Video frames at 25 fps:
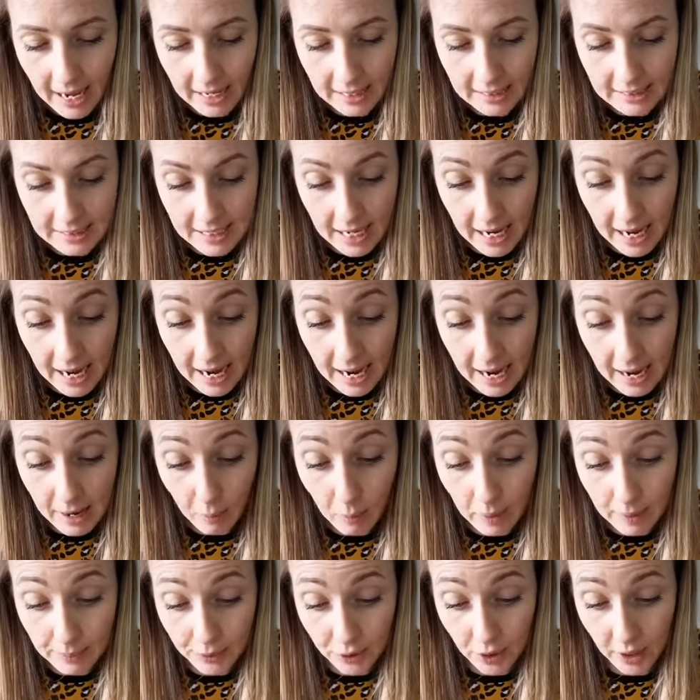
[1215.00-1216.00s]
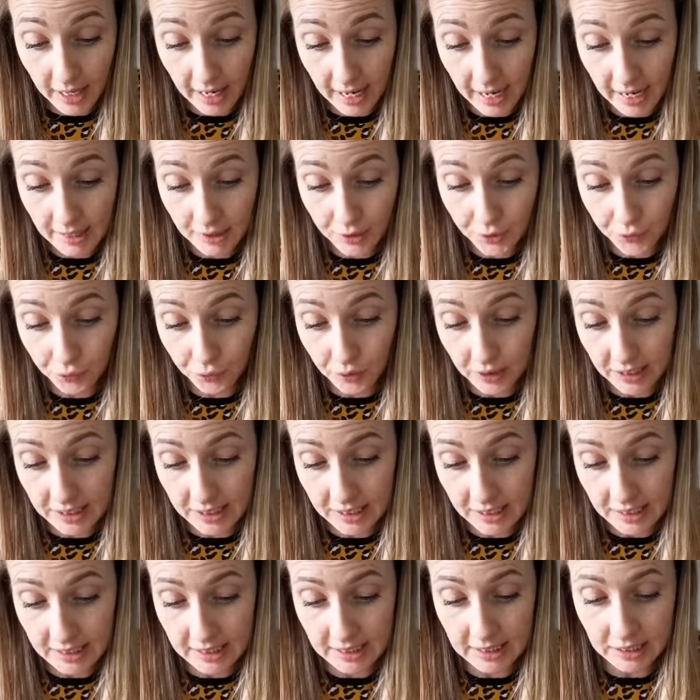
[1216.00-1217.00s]
our website has
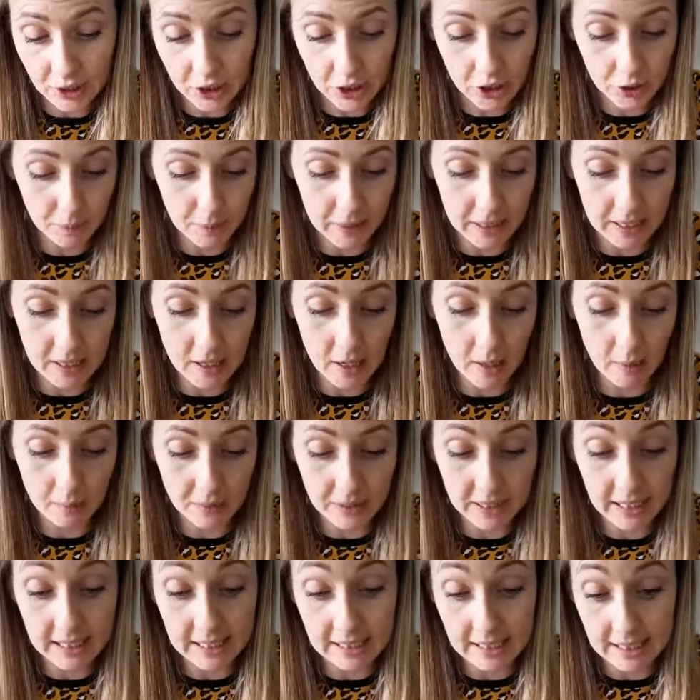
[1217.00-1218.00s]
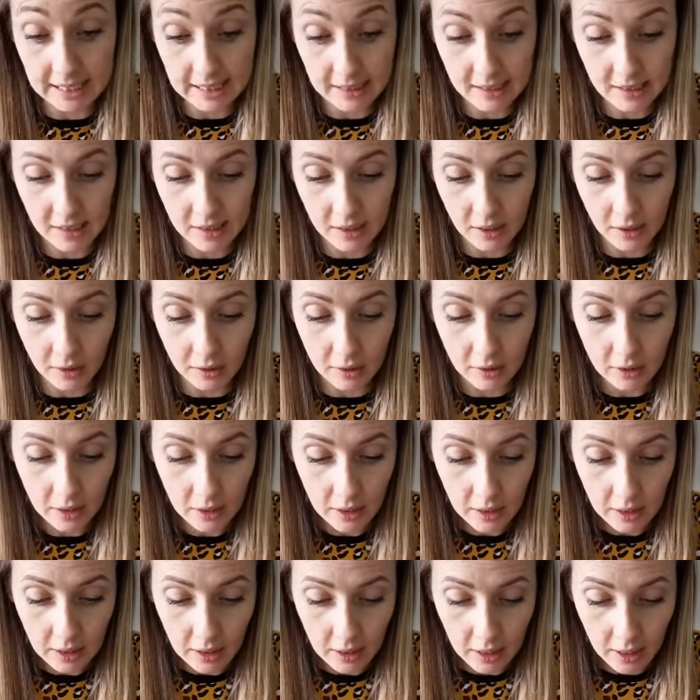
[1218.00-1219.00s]
recently just been updated, so
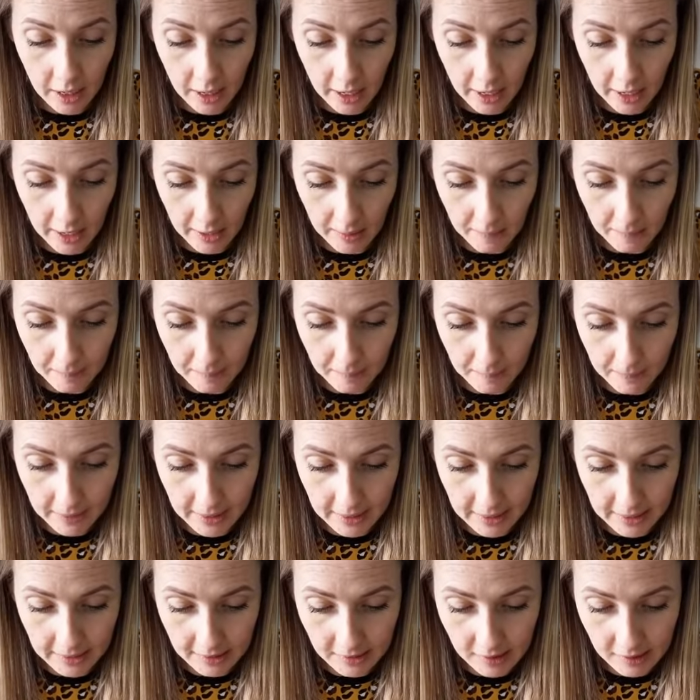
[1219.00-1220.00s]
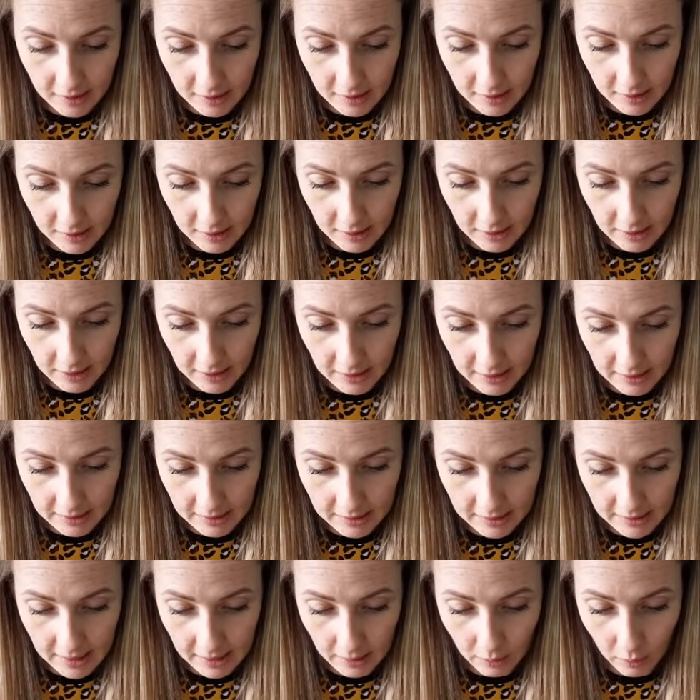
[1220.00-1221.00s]
it's
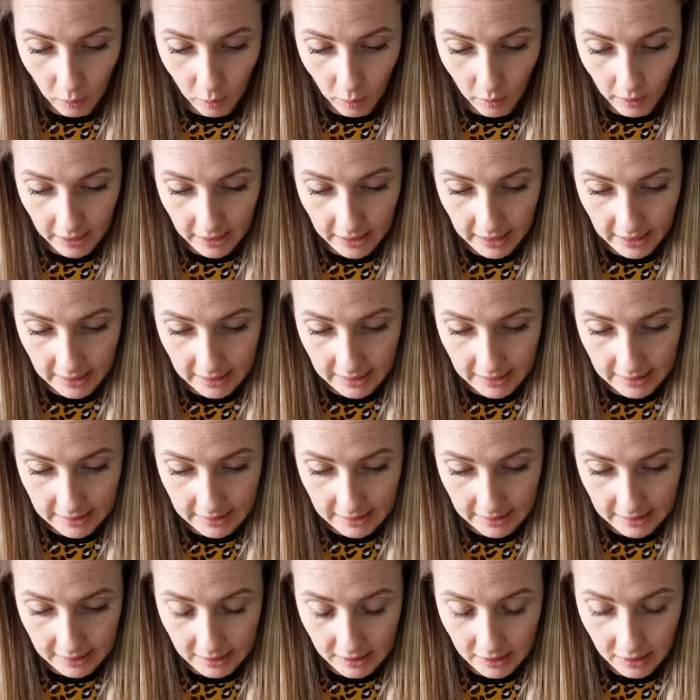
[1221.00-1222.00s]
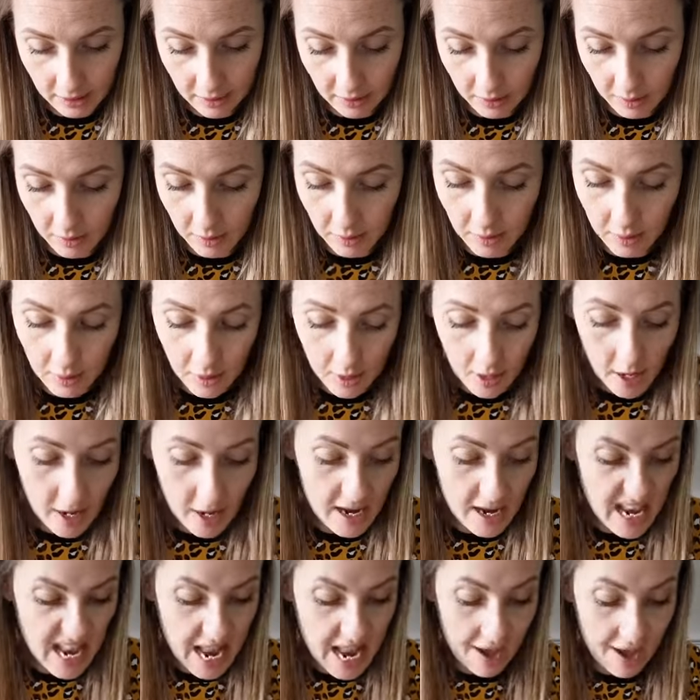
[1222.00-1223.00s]
now quite easy to
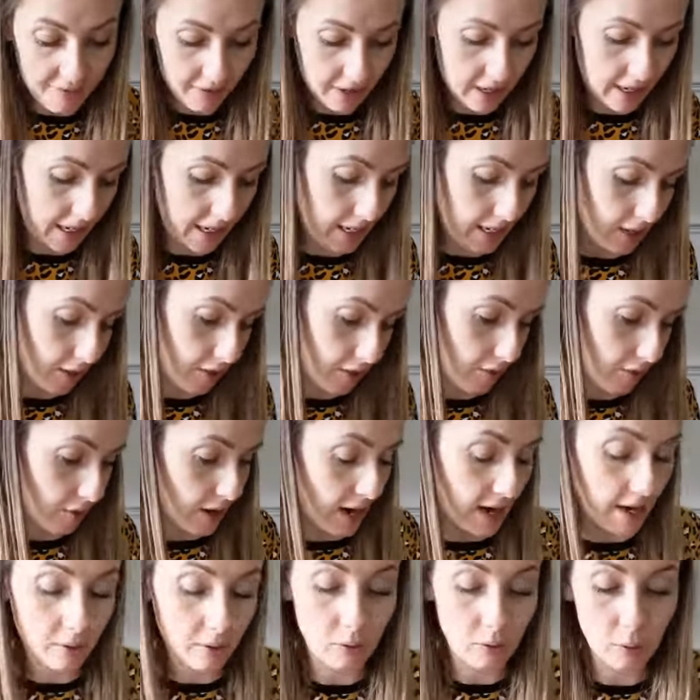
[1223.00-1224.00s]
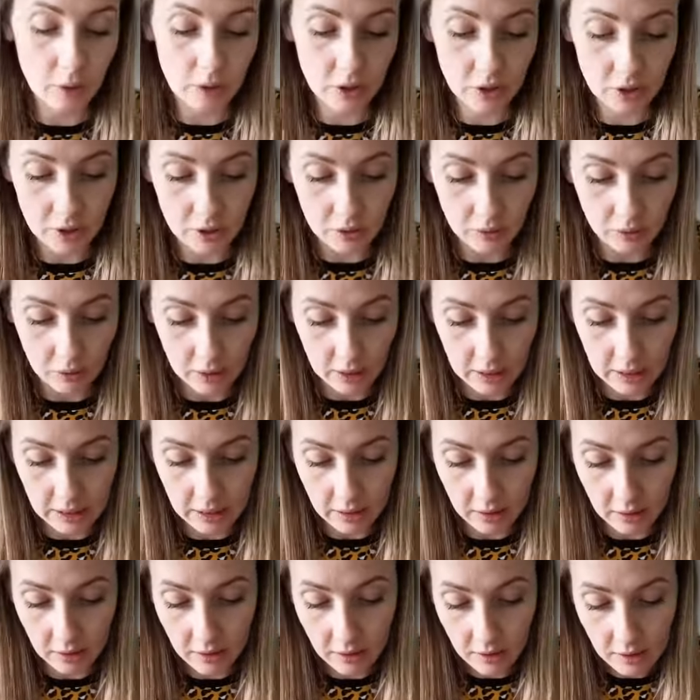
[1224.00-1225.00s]
navigate around, which is really
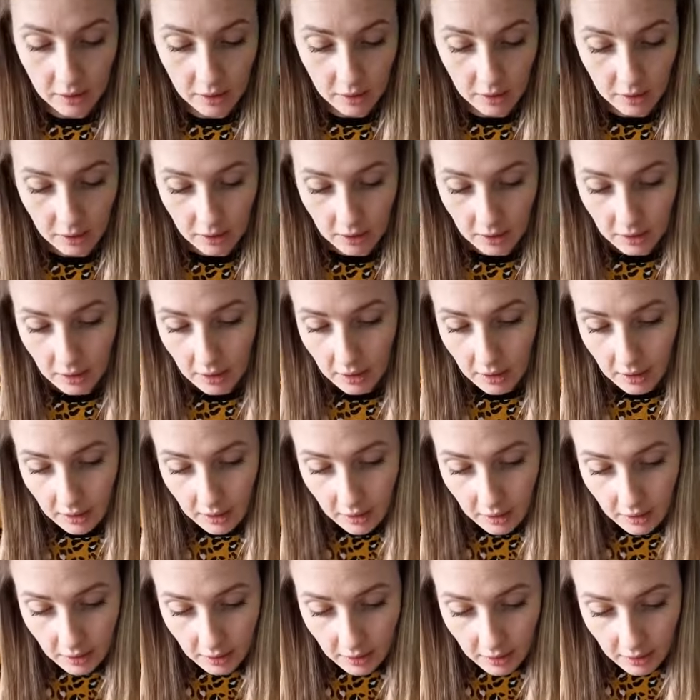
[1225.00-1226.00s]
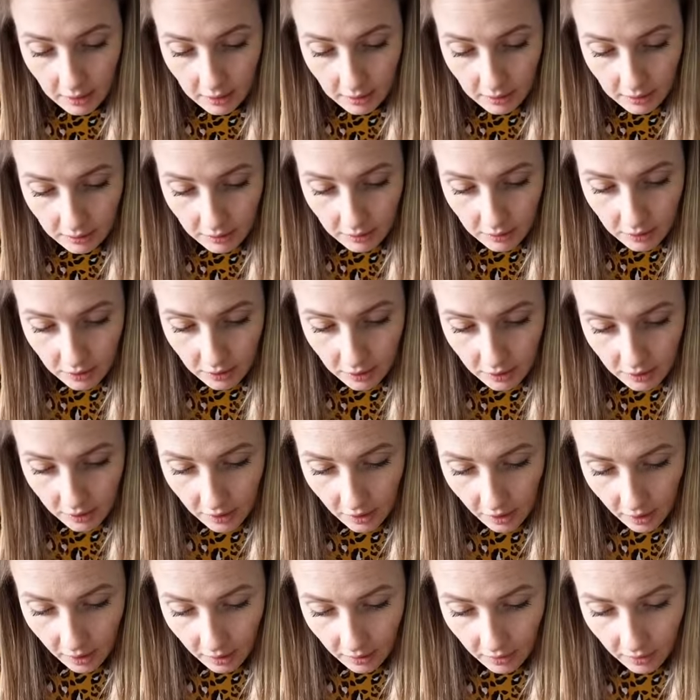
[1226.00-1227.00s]
good. Let's just
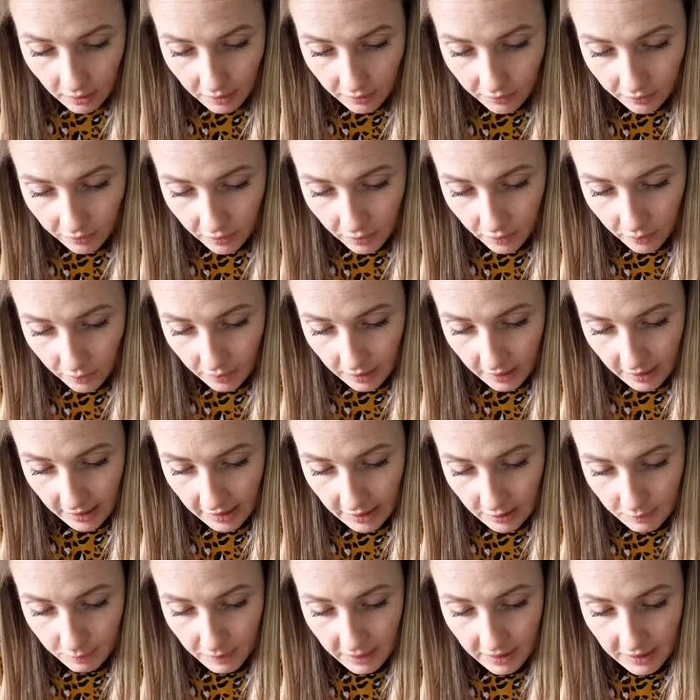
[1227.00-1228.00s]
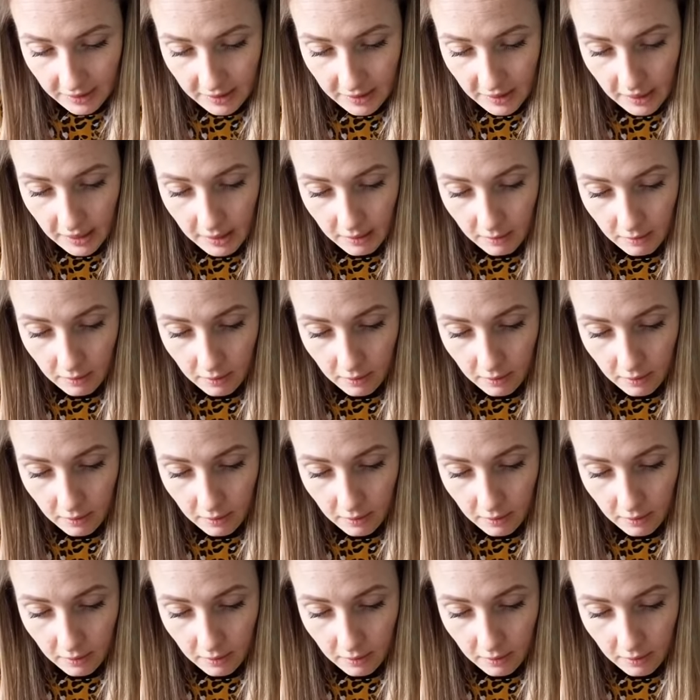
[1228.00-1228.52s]
cut a few of these bits out.